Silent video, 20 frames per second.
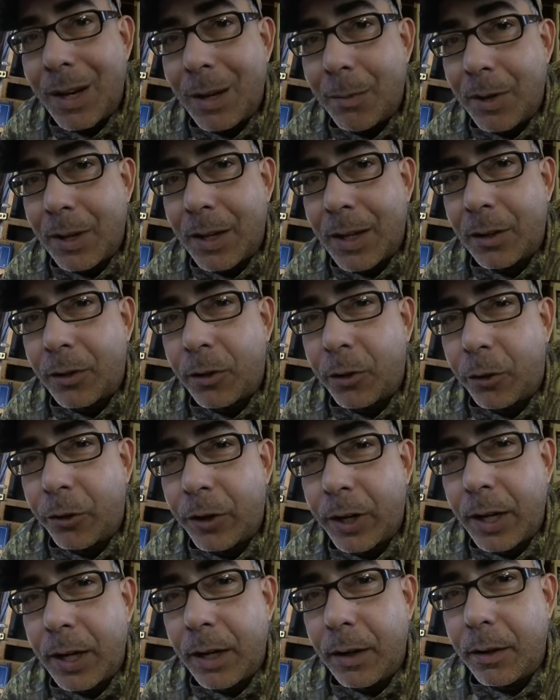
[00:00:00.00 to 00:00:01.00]
maybe that's
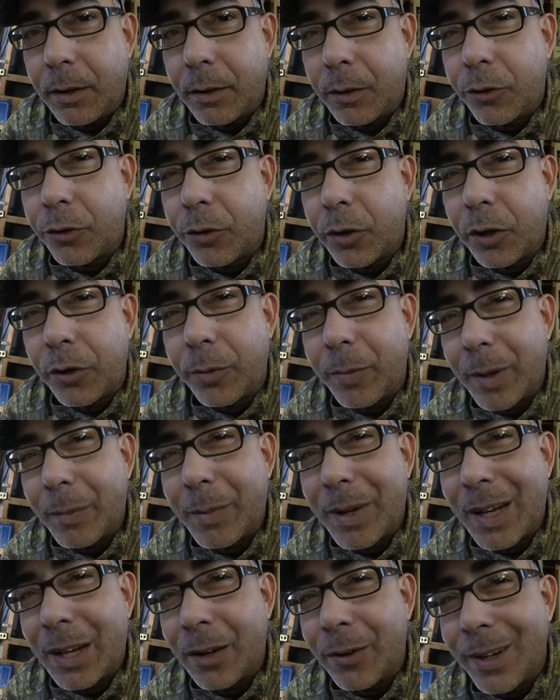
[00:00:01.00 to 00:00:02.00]
alright to charge
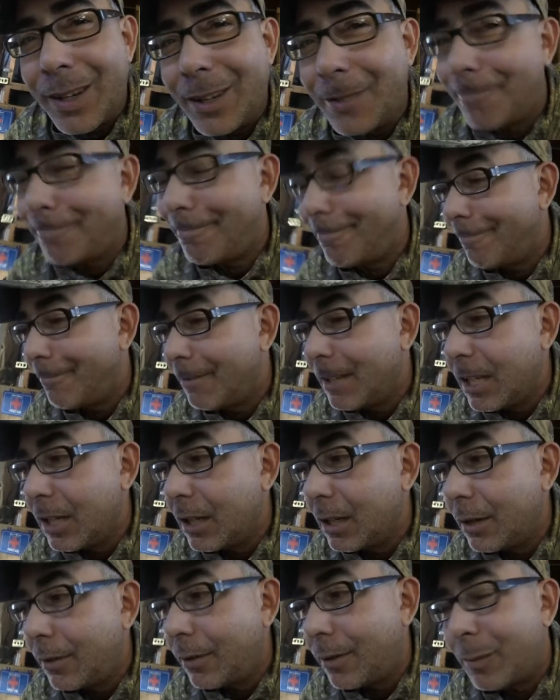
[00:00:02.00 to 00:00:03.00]
my batteries.
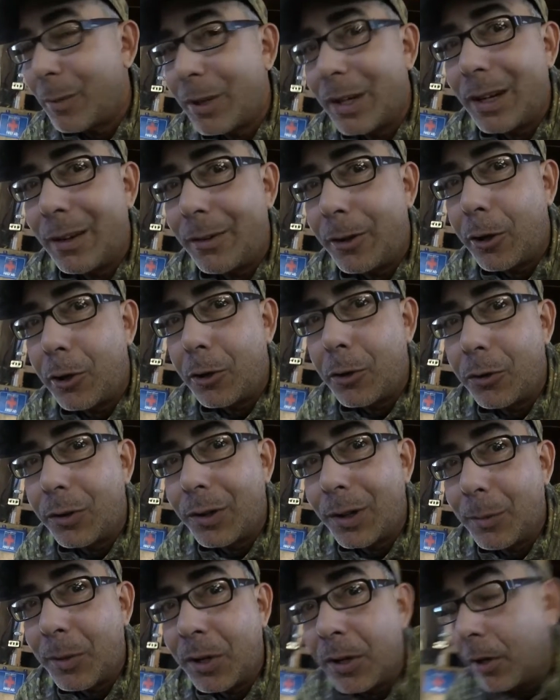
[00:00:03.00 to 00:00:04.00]
Somebody
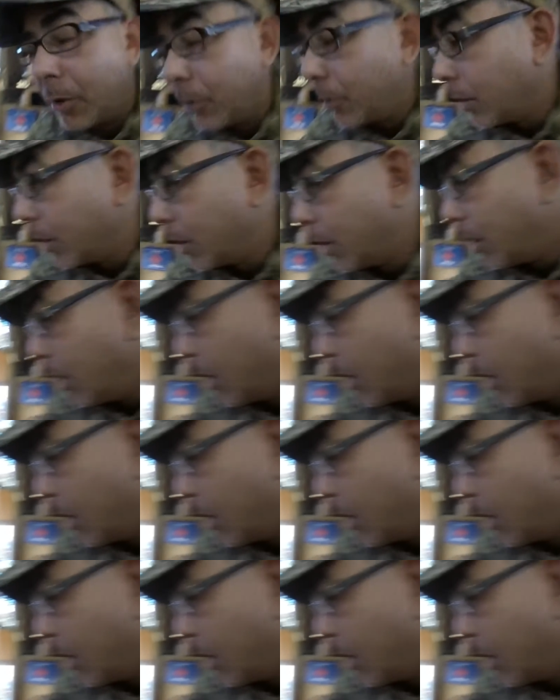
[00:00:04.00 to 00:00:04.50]
knows, let me know.